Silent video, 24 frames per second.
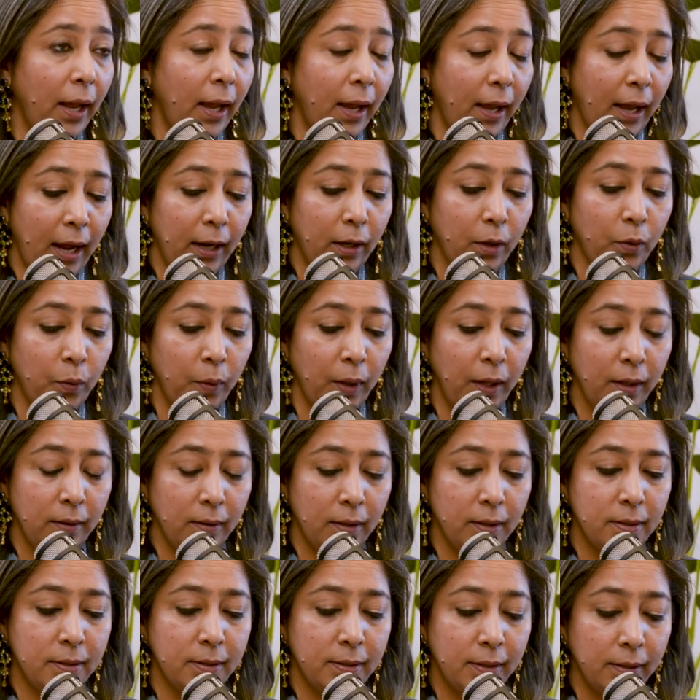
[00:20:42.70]
accurate
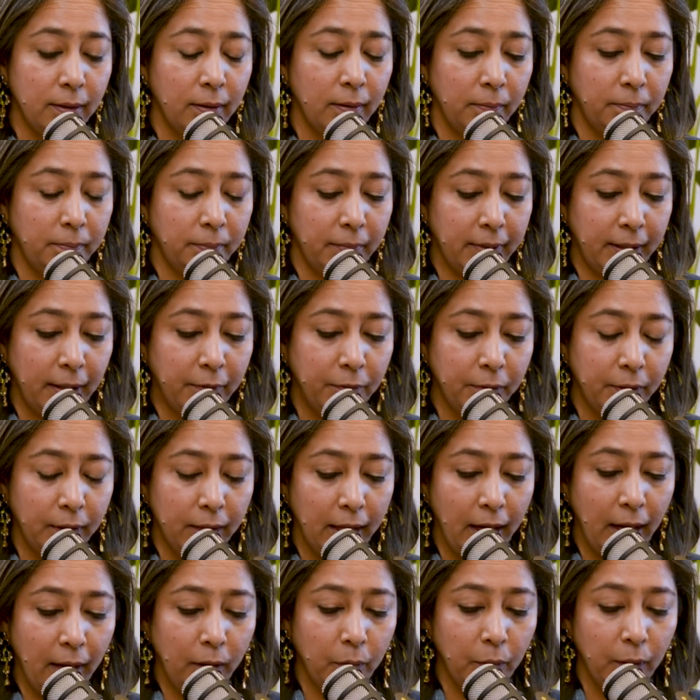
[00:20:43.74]
is definitely
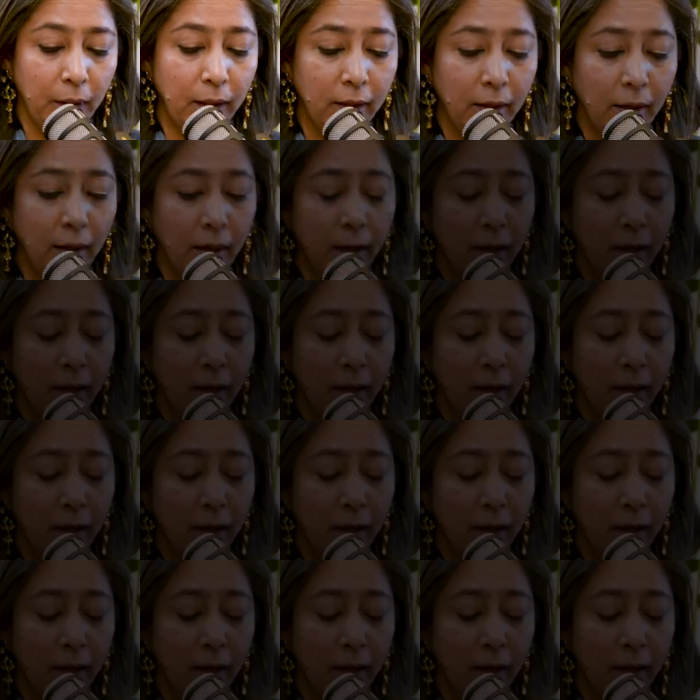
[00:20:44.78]
accurate.